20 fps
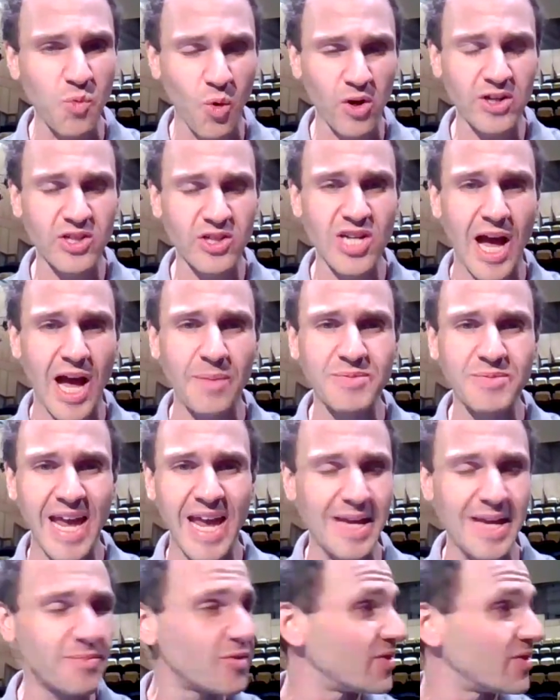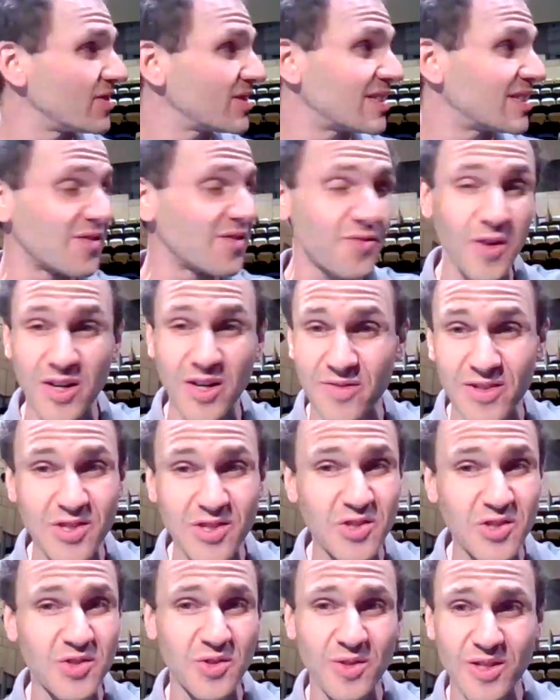workshop tables in front of a
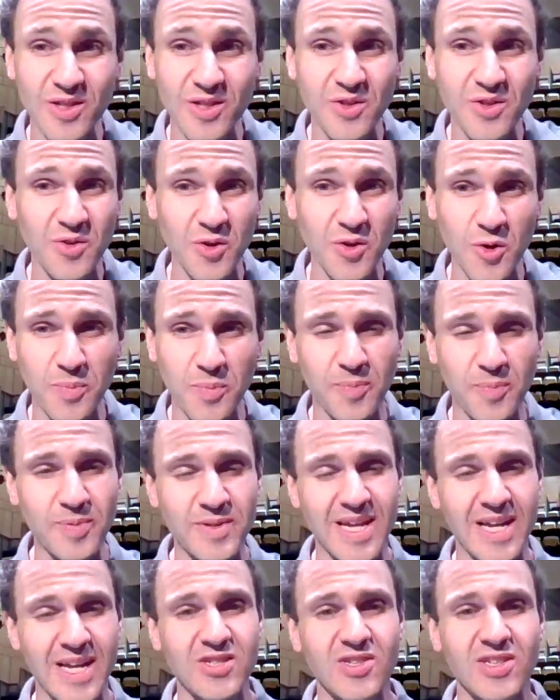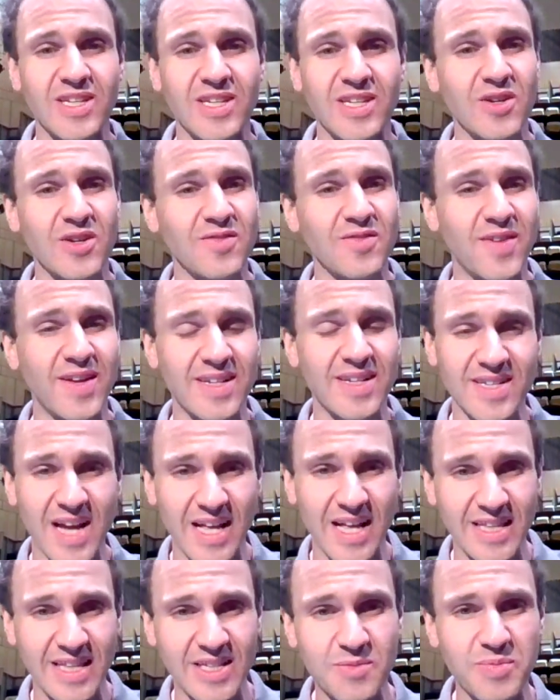student group, potentially here at Venice
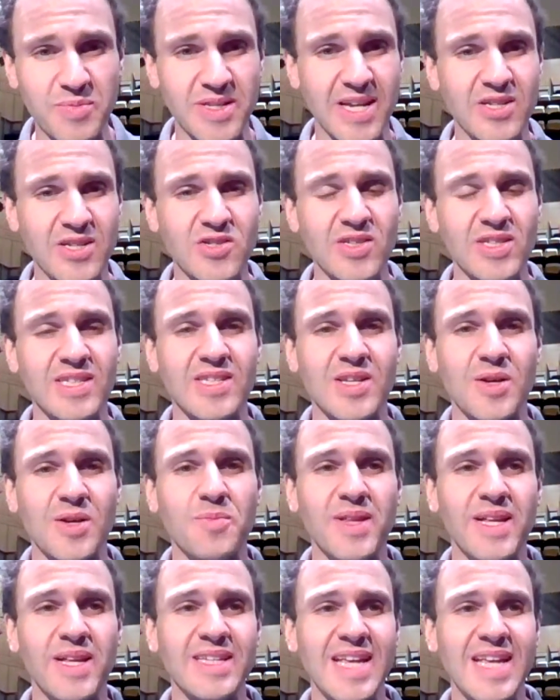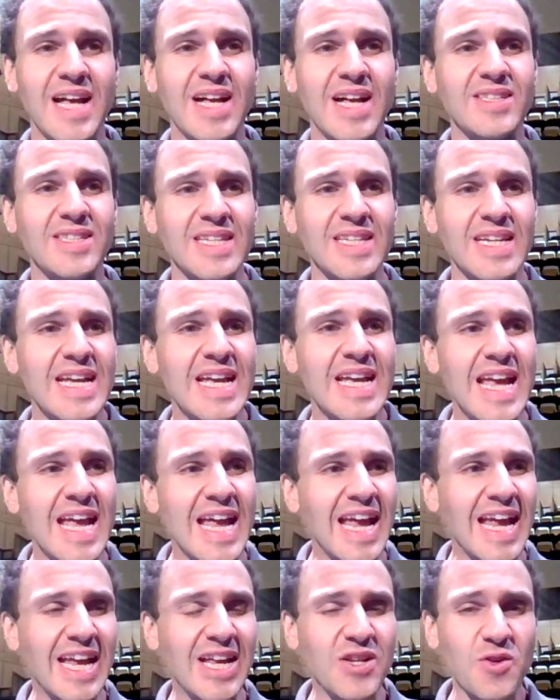Island, potentially someplace else.
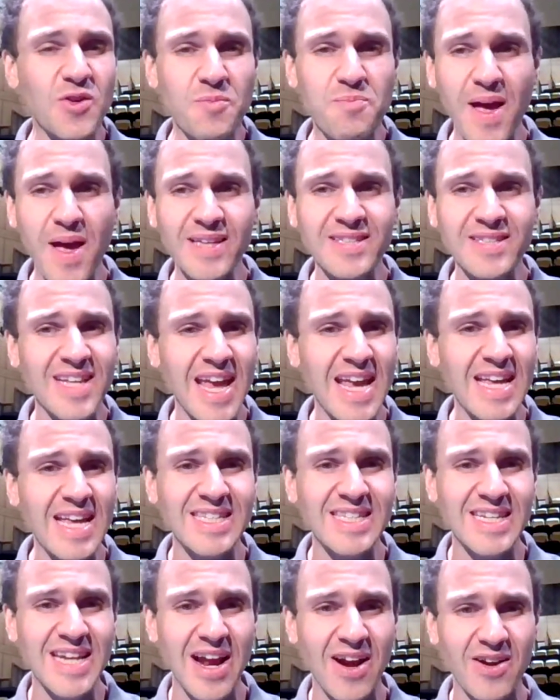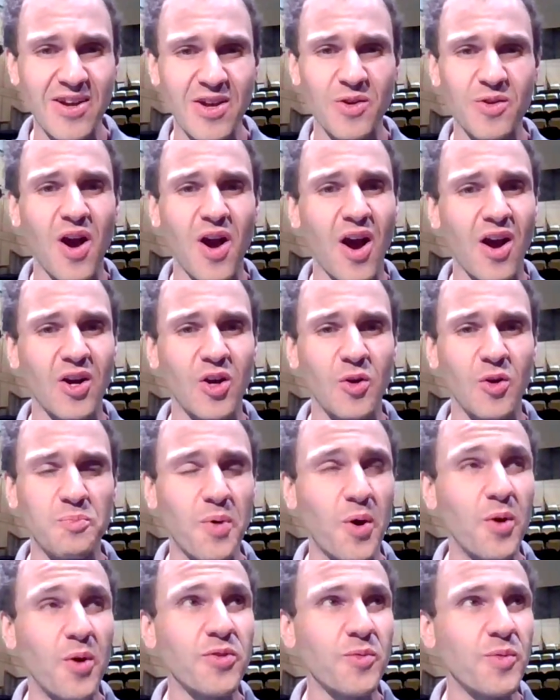In your best case scenario, Carl,
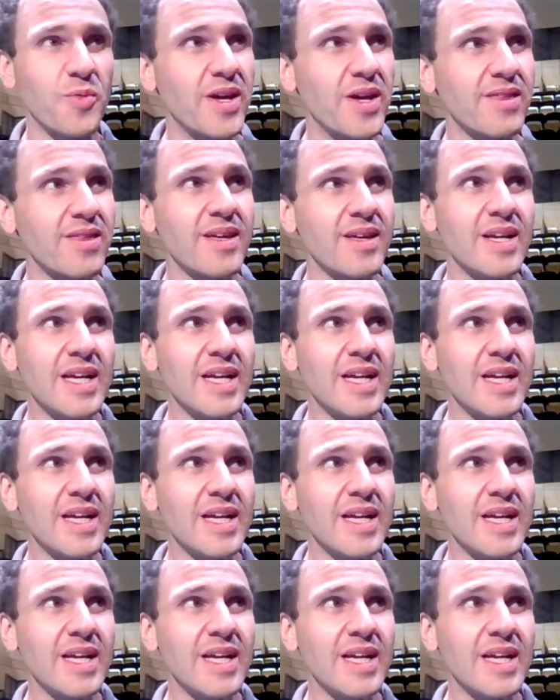both with,